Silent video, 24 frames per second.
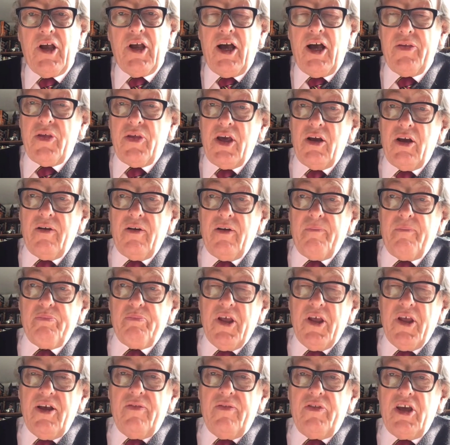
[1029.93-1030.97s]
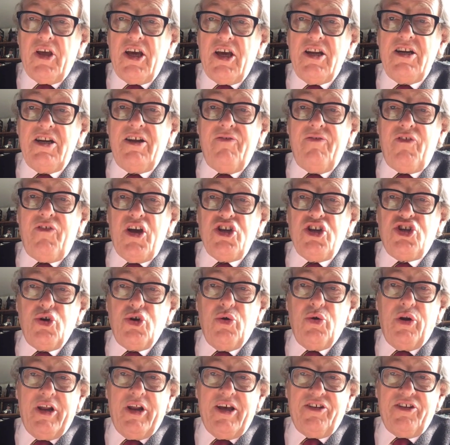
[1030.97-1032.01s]
I think the
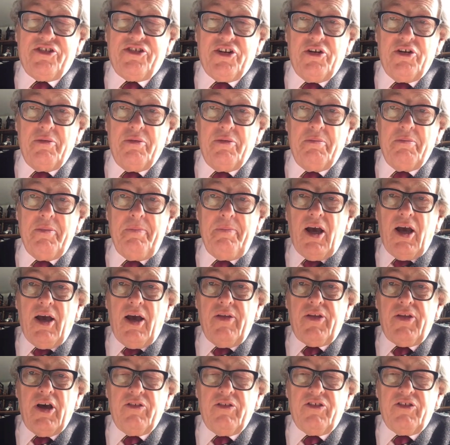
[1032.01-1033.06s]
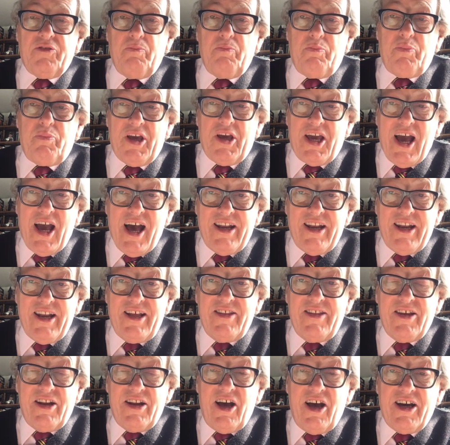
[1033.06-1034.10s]
individualism that began in
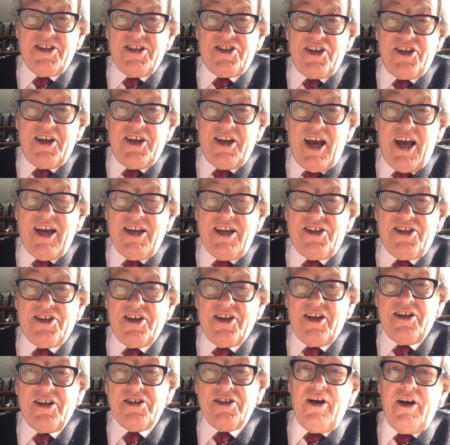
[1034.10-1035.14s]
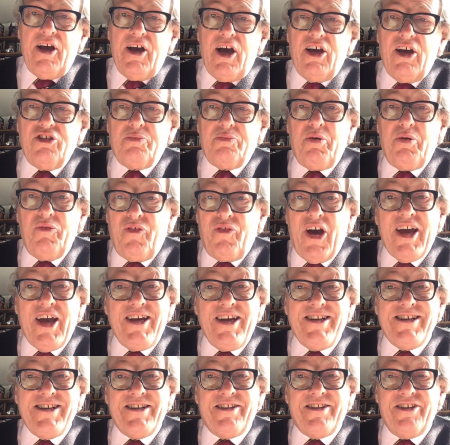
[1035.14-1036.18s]
the 1980s has
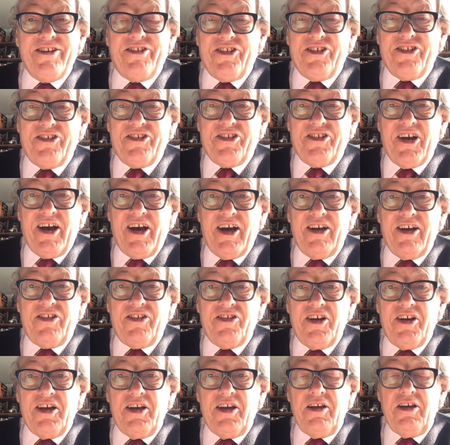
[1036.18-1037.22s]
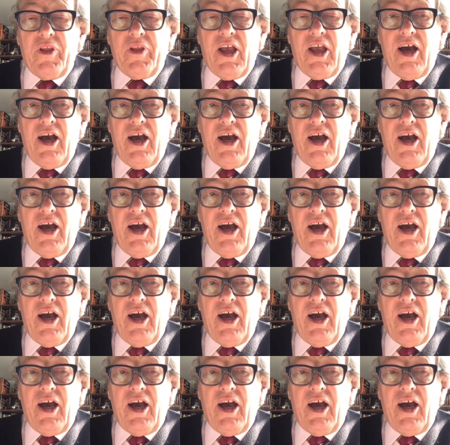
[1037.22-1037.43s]
pervaded the society,